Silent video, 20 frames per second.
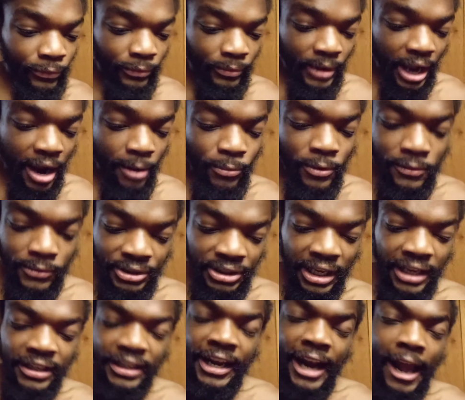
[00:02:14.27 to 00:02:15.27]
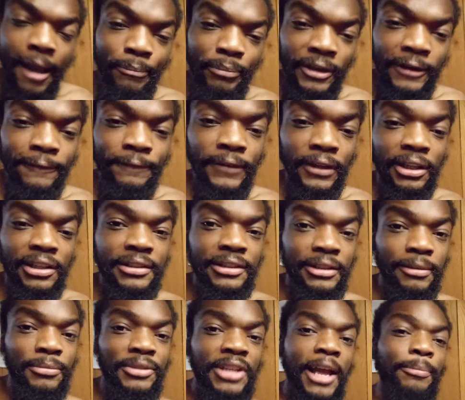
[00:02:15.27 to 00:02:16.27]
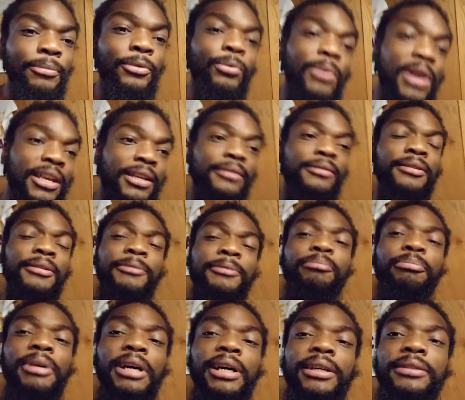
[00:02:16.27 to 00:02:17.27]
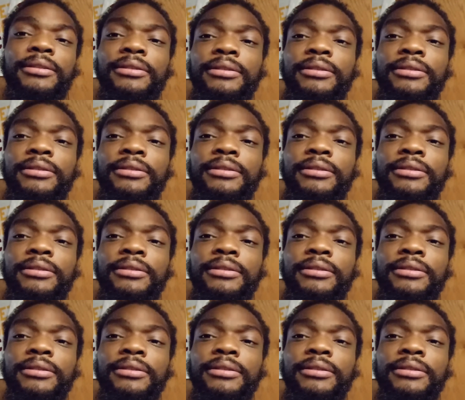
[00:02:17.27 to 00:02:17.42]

I won't say that I've been feeling some type of way, but